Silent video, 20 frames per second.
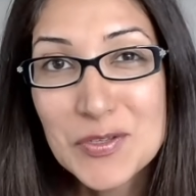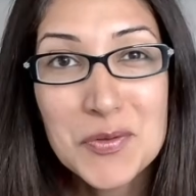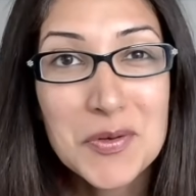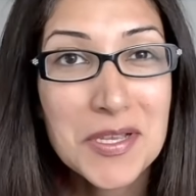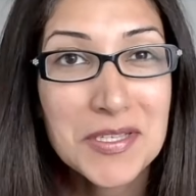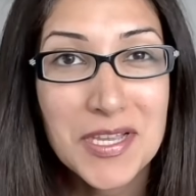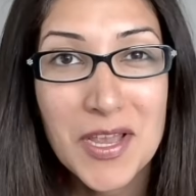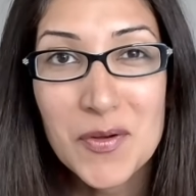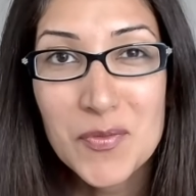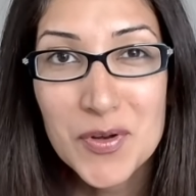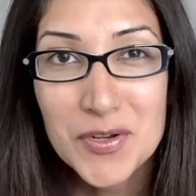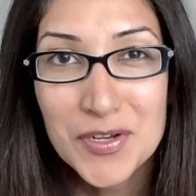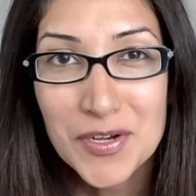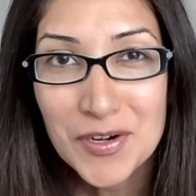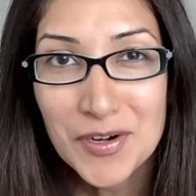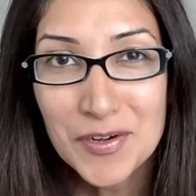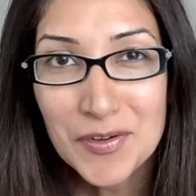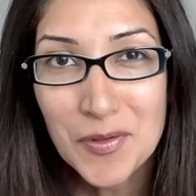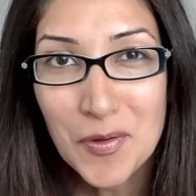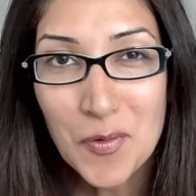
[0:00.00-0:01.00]
as I
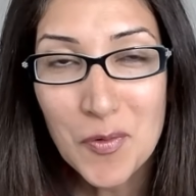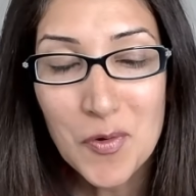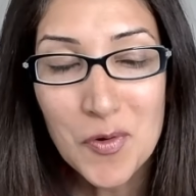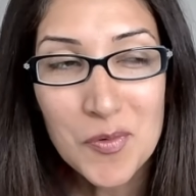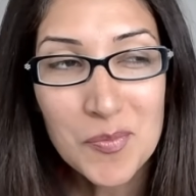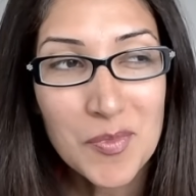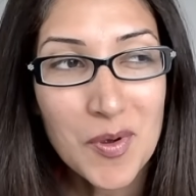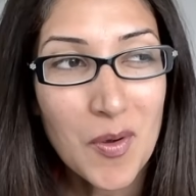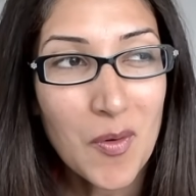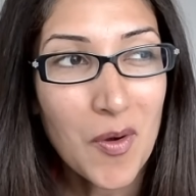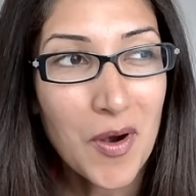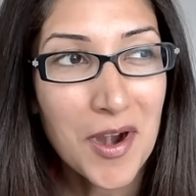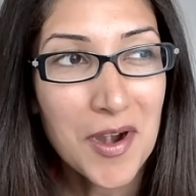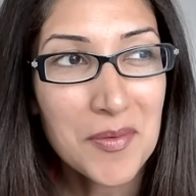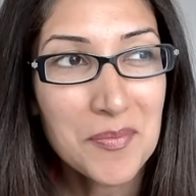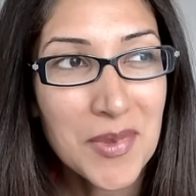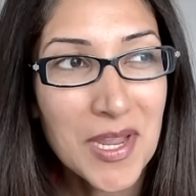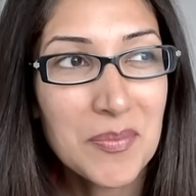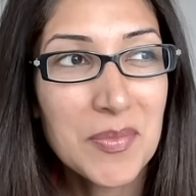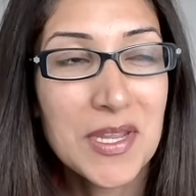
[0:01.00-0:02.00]
returned home, or
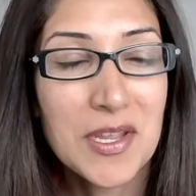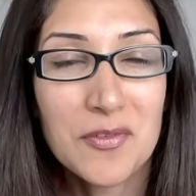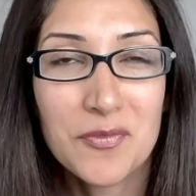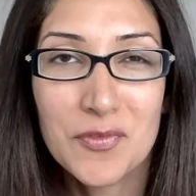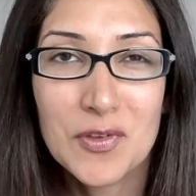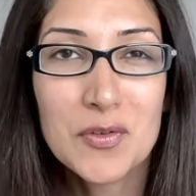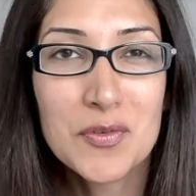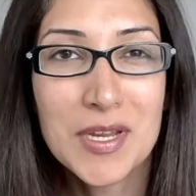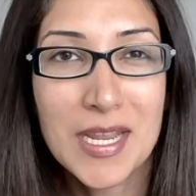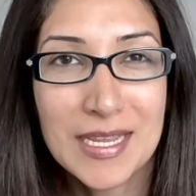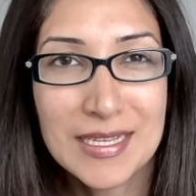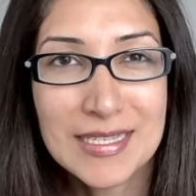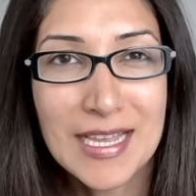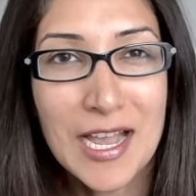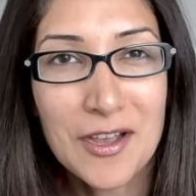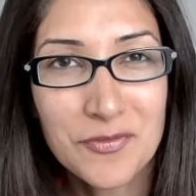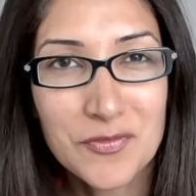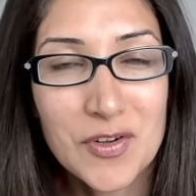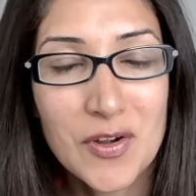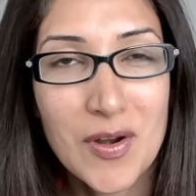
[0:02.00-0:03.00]
maybe a few days
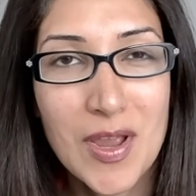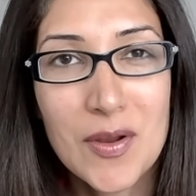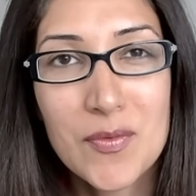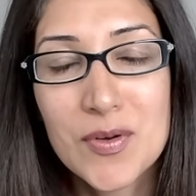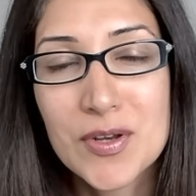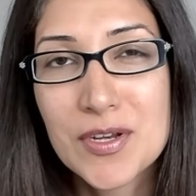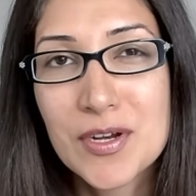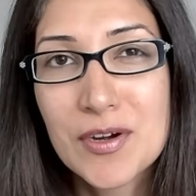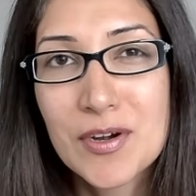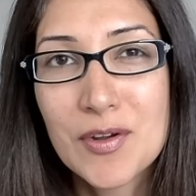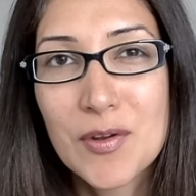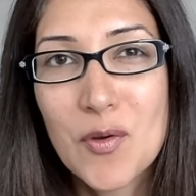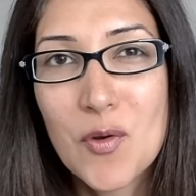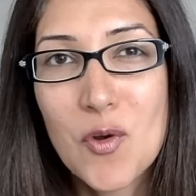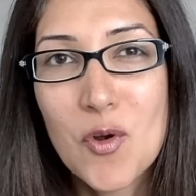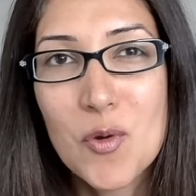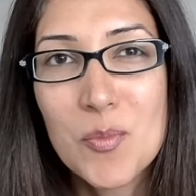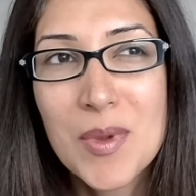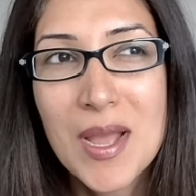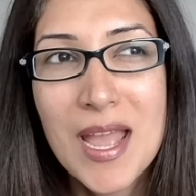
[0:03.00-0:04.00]
after I returned
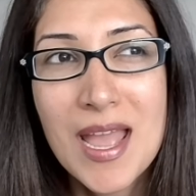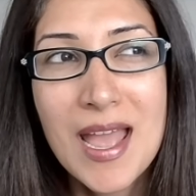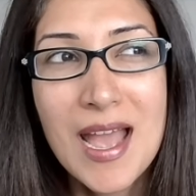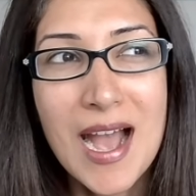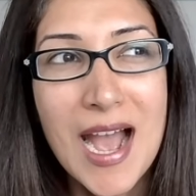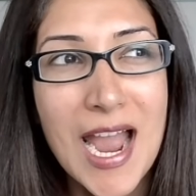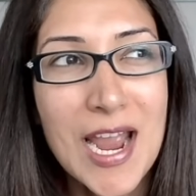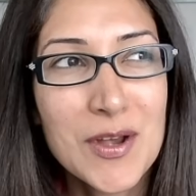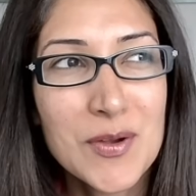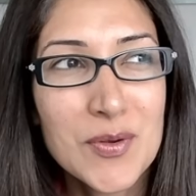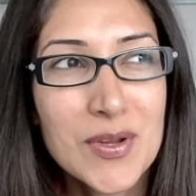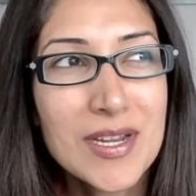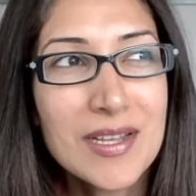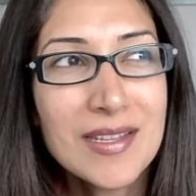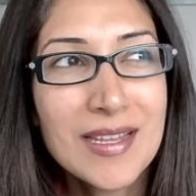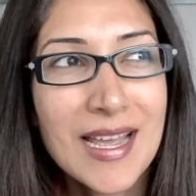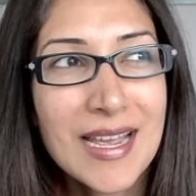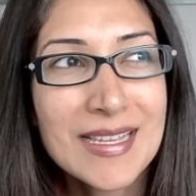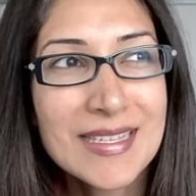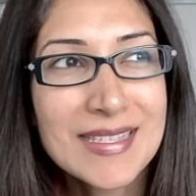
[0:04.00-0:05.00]
home, I
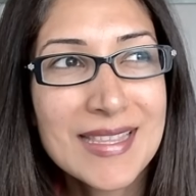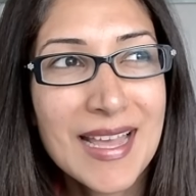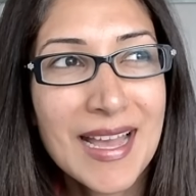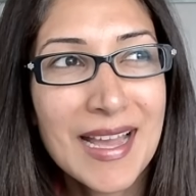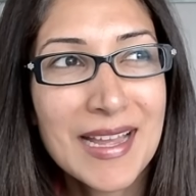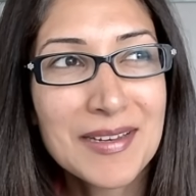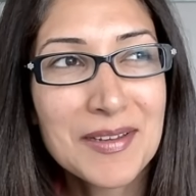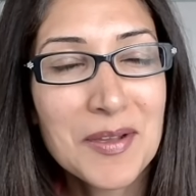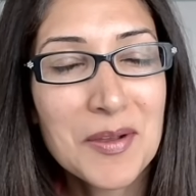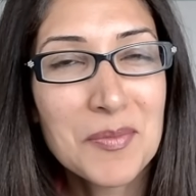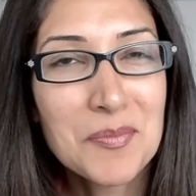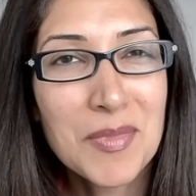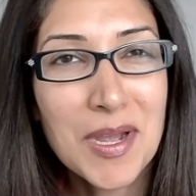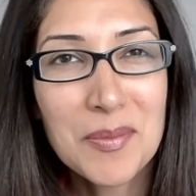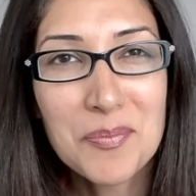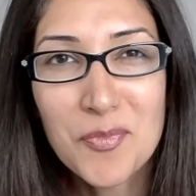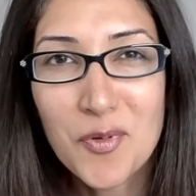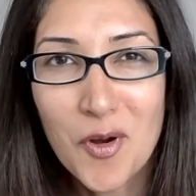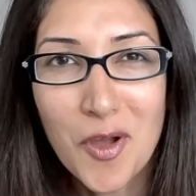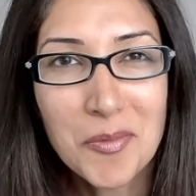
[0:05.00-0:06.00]
realized that my
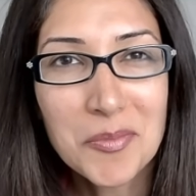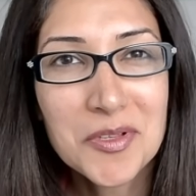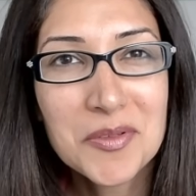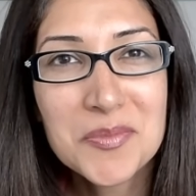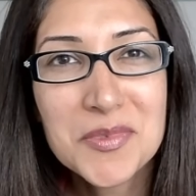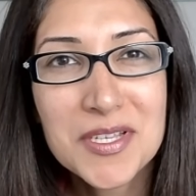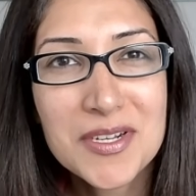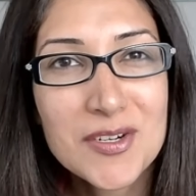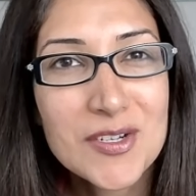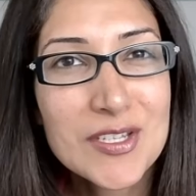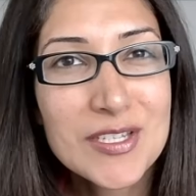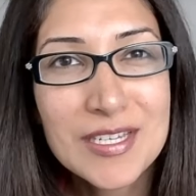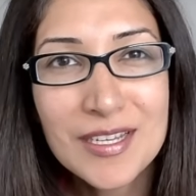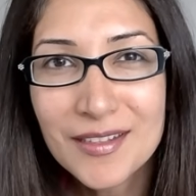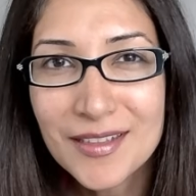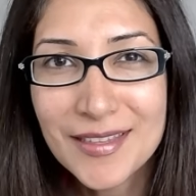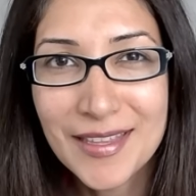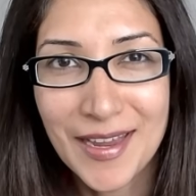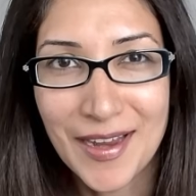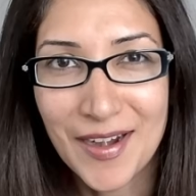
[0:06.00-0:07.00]
problems are
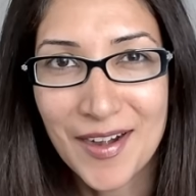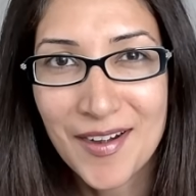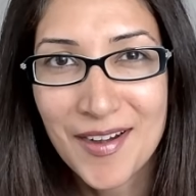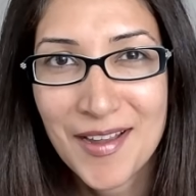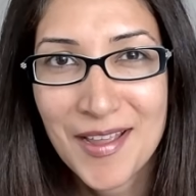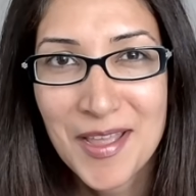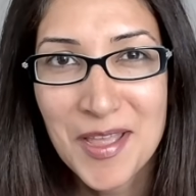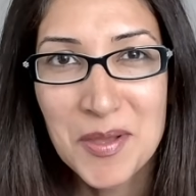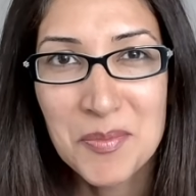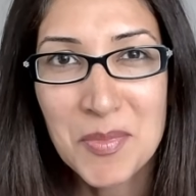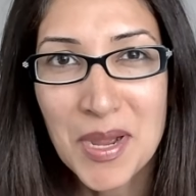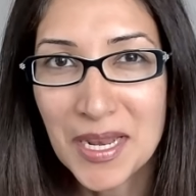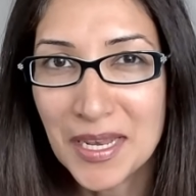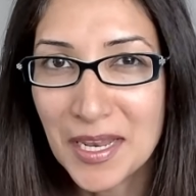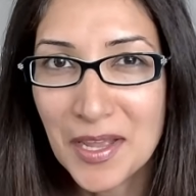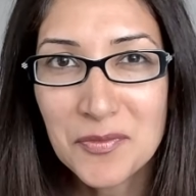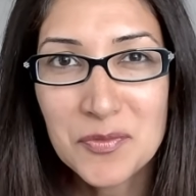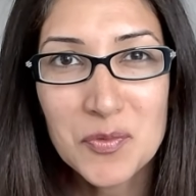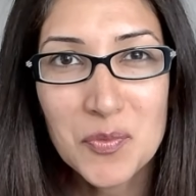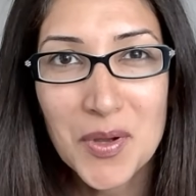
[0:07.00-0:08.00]
still there. My
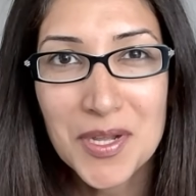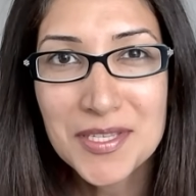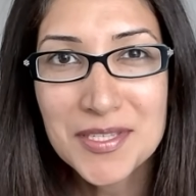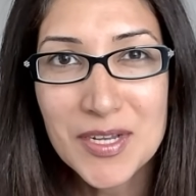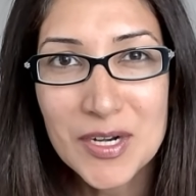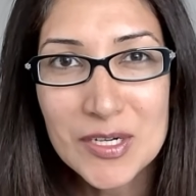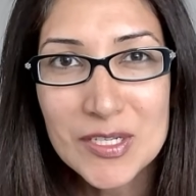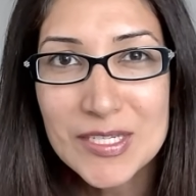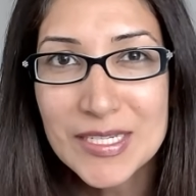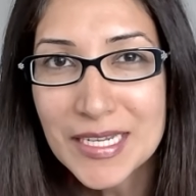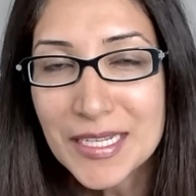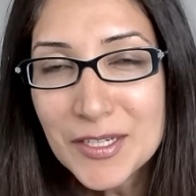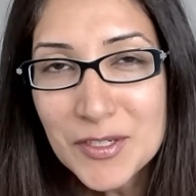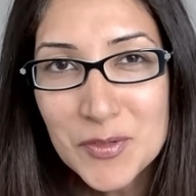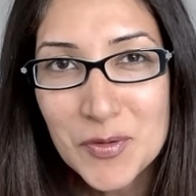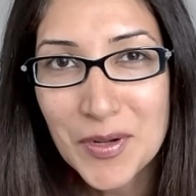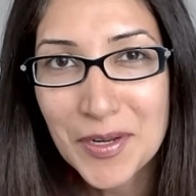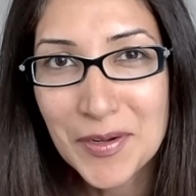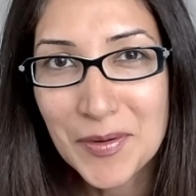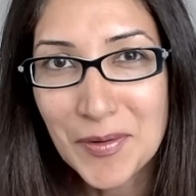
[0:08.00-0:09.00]
loved ones are still
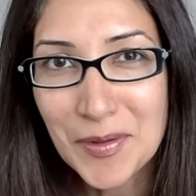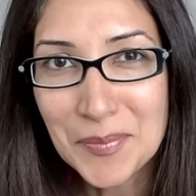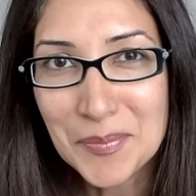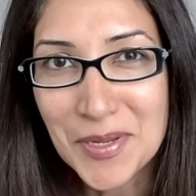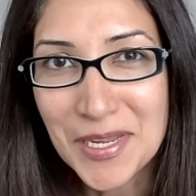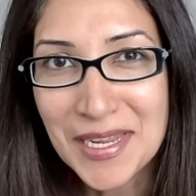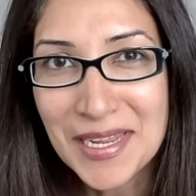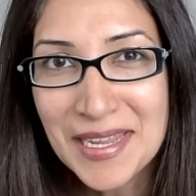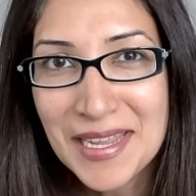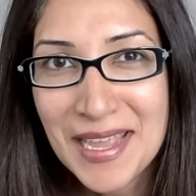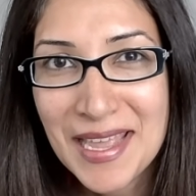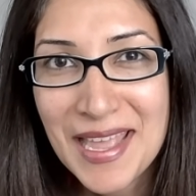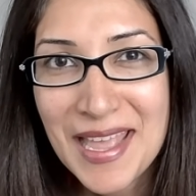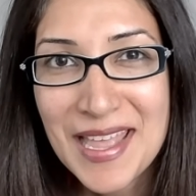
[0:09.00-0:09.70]
triggering me.